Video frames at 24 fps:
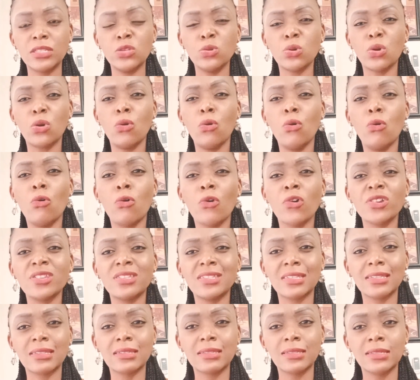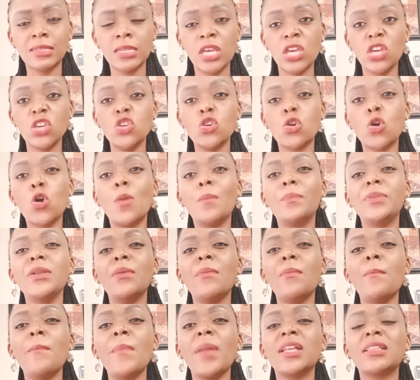You are gorgeous. You
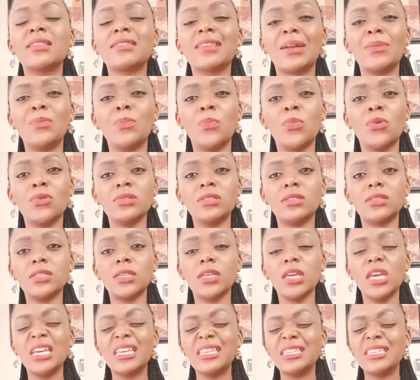compliment that body.